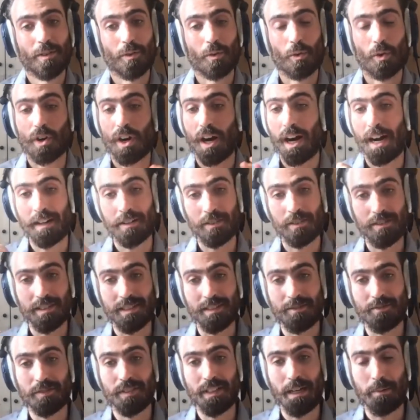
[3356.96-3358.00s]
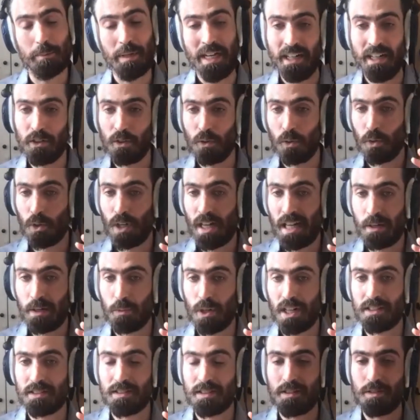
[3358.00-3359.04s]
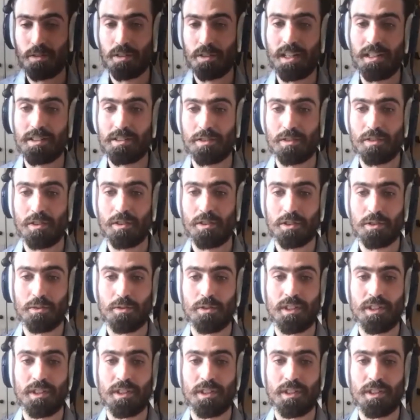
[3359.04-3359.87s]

or Ireland, for that matter, or NYC, you guys are also